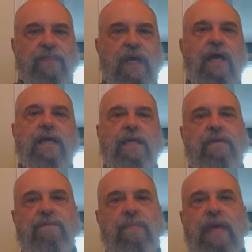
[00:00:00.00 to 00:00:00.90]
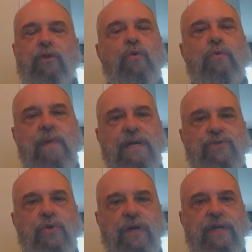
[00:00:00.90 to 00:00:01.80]
I gave the man whom I
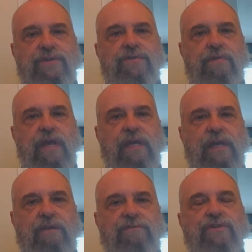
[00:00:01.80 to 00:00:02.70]
saw yesterday a gift.